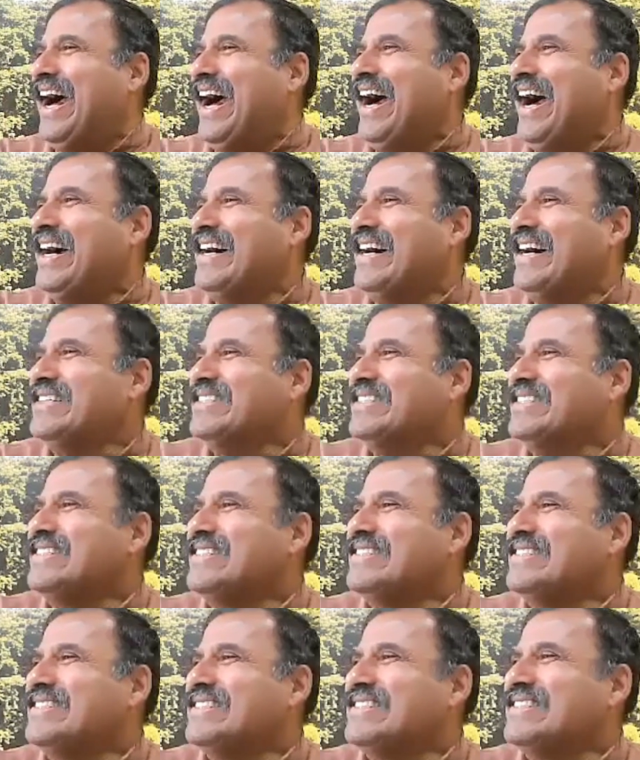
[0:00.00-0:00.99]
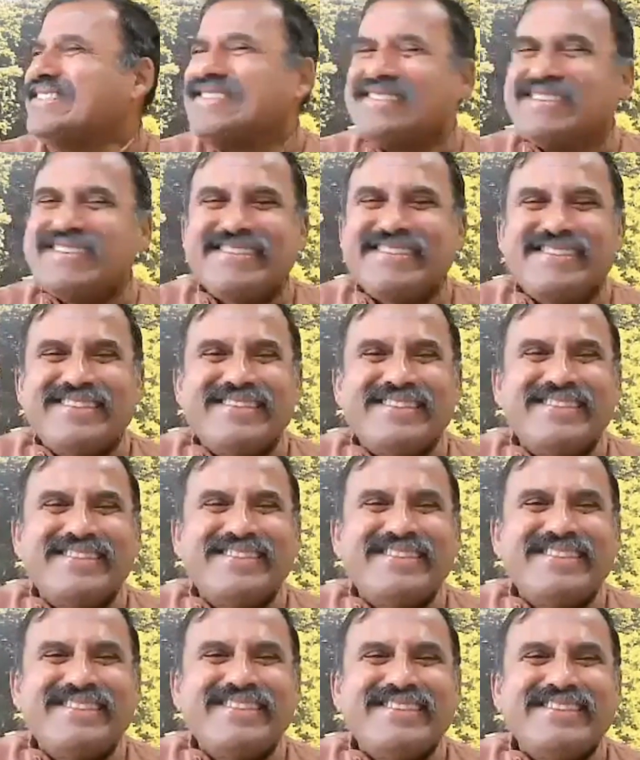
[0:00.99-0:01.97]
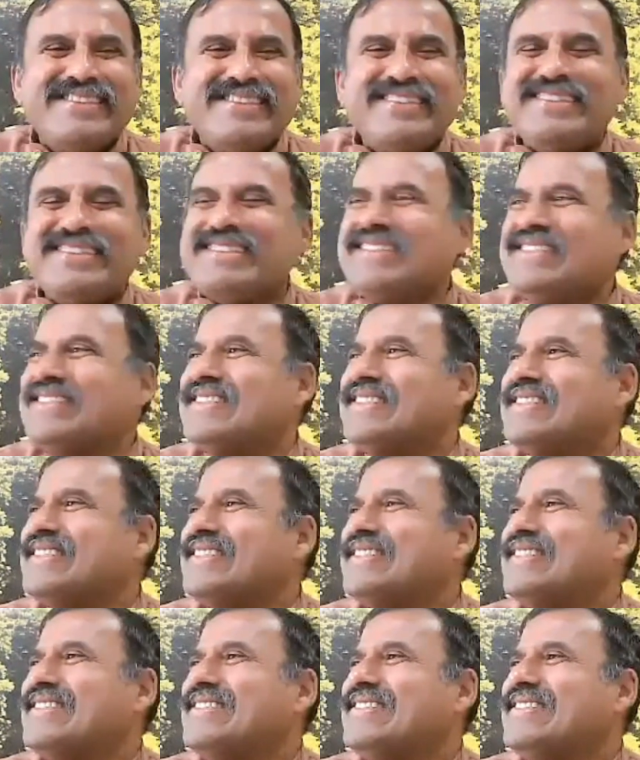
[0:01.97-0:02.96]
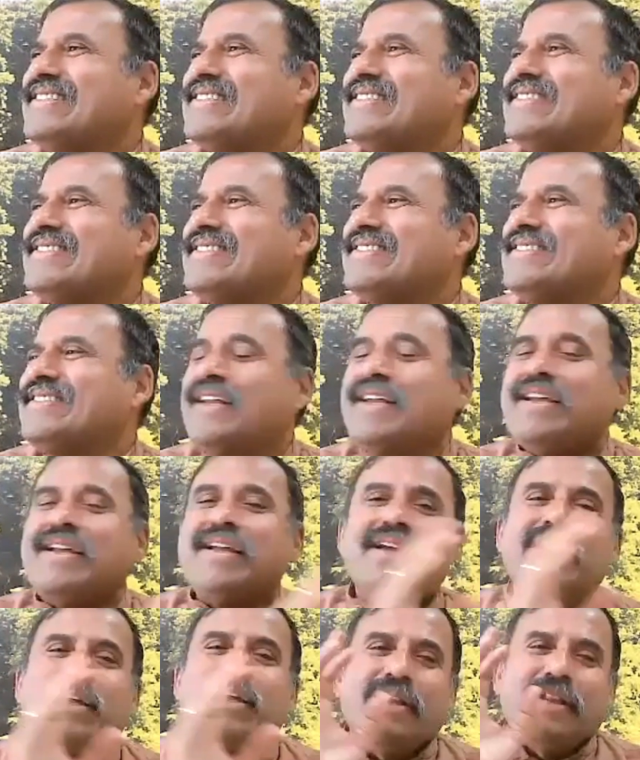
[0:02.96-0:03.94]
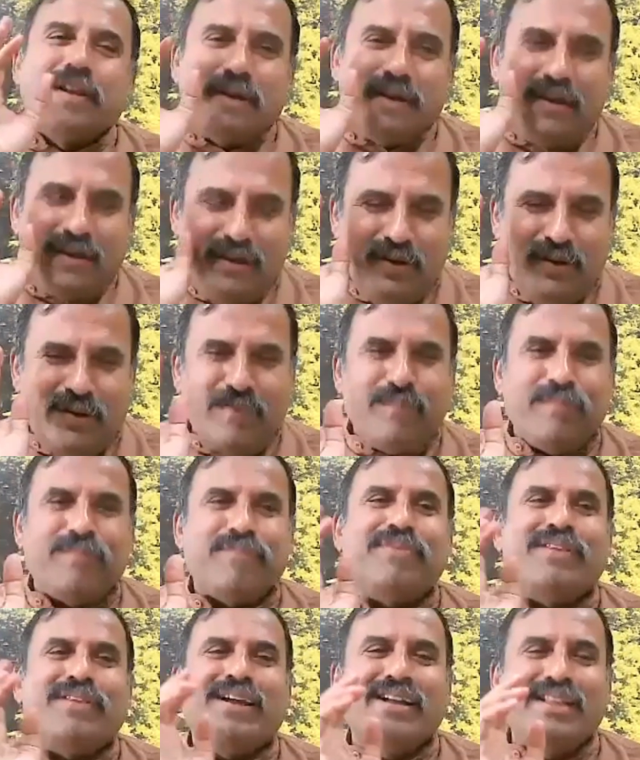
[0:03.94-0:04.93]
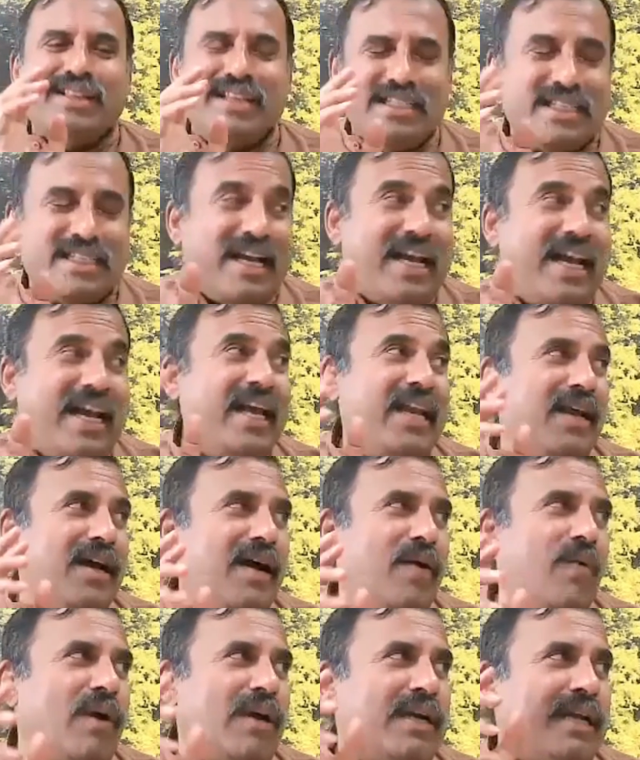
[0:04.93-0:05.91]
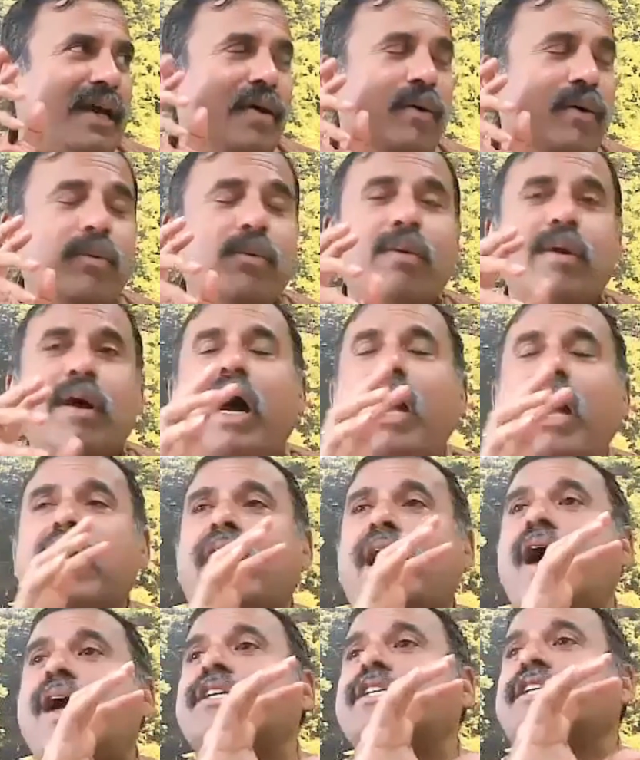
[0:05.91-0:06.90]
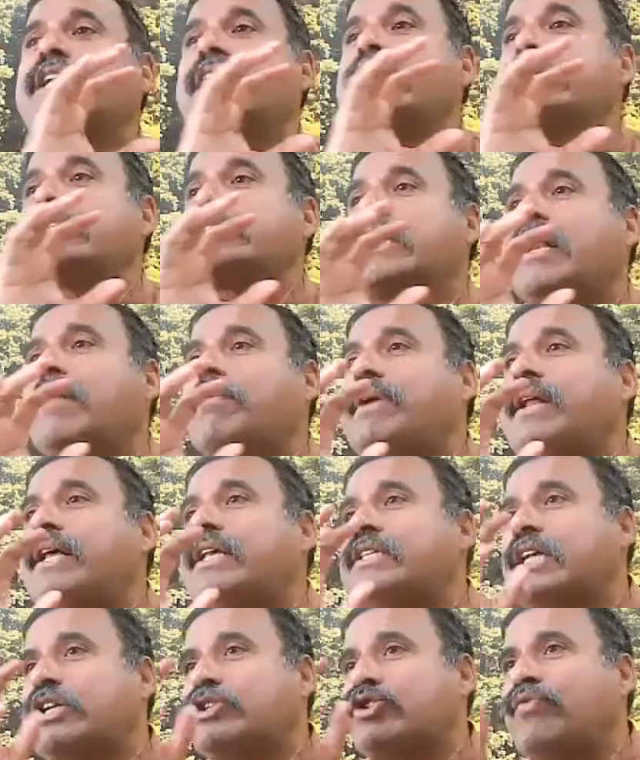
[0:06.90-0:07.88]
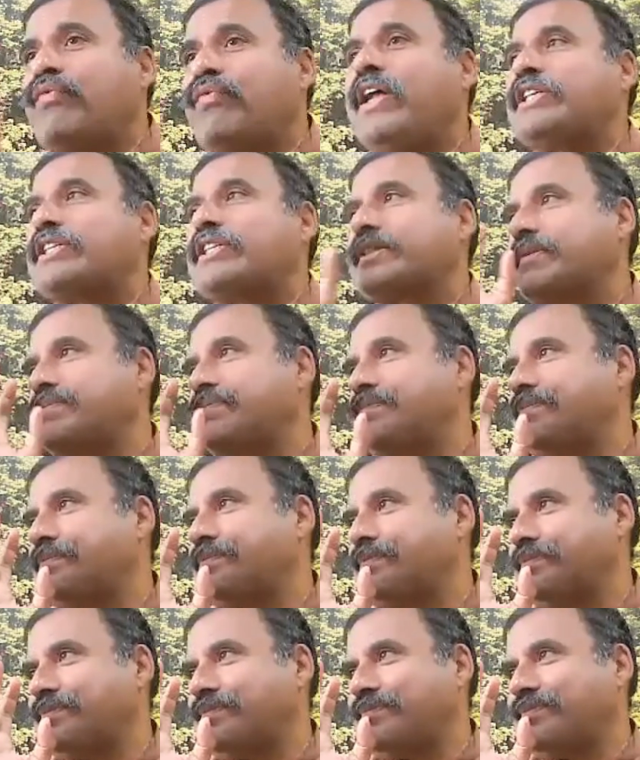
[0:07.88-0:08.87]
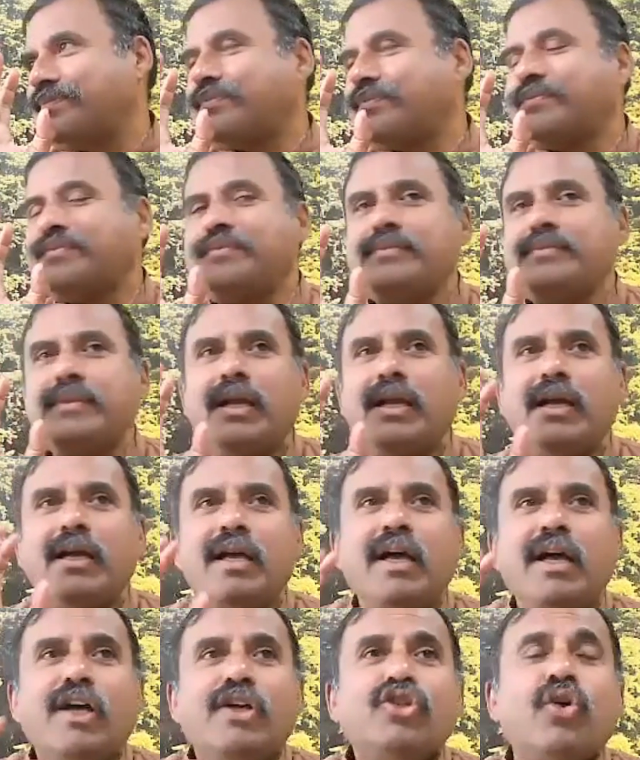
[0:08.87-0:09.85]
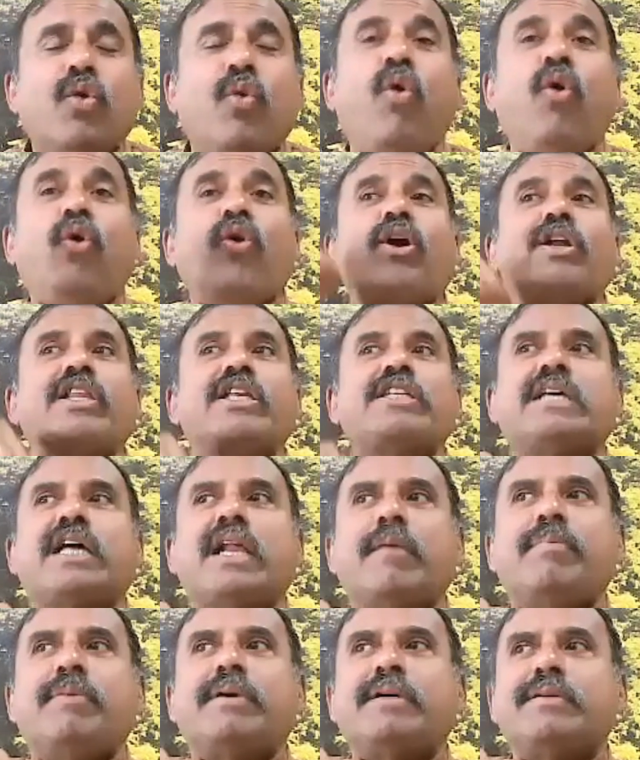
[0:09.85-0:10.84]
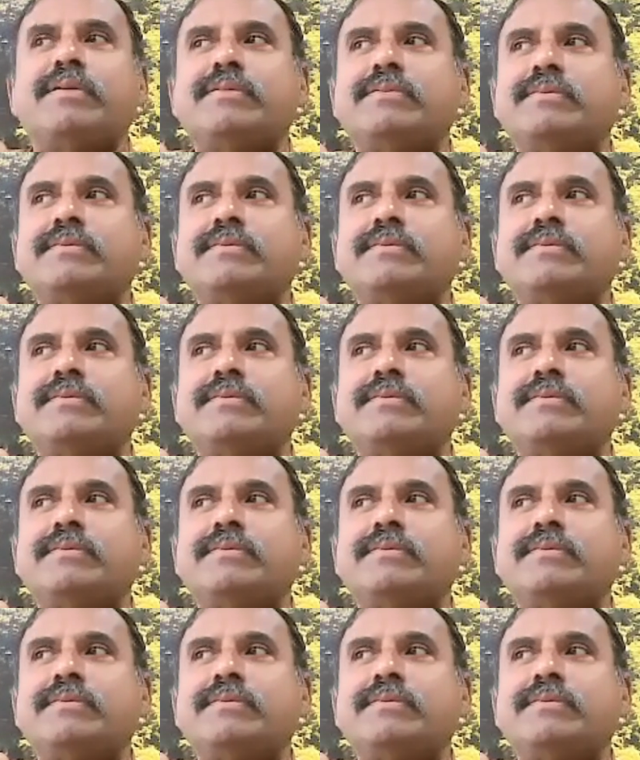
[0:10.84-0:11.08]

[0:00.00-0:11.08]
So whatever in our hand is not to change the script, but... No. This again, what I can't change the script is also false. So who wrote the script?